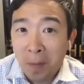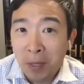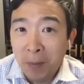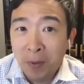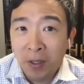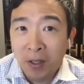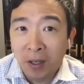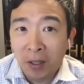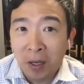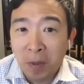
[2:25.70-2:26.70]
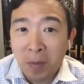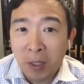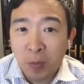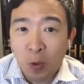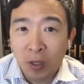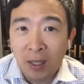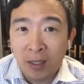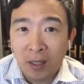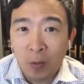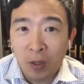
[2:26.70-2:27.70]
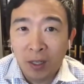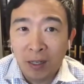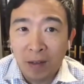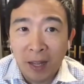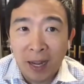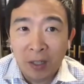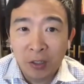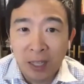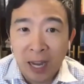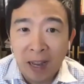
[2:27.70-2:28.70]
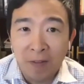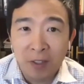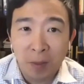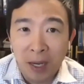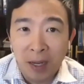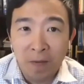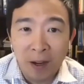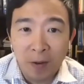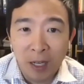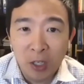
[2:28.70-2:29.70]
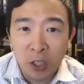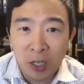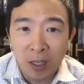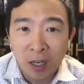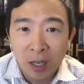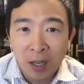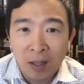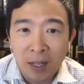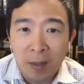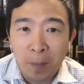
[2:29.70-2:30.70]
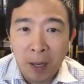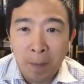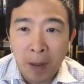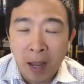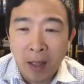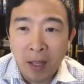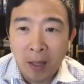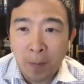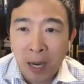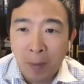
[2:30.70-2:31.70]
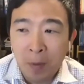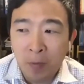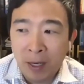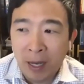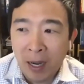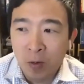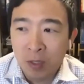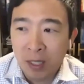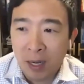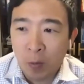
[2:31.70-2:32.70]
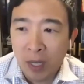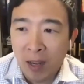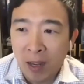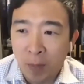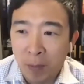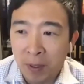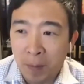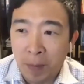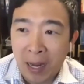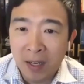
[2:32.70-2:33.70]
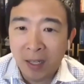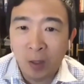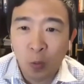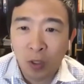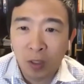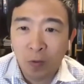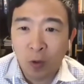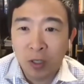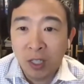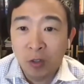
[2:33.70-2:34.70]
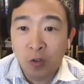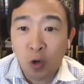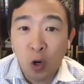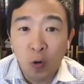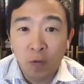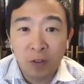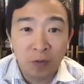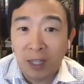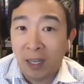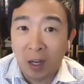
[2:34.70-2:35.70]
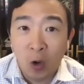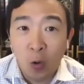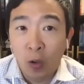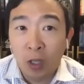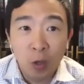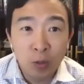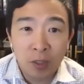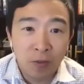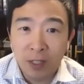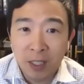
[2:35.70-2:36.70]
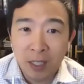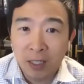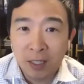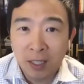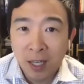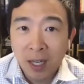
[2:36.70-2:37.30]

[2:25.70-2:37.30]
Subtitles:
People are going to be much more likely to work if they actually have some kind of foundation. Like the problem right now is that we have people abandoning the workforce in droves for like a whole host of reasons.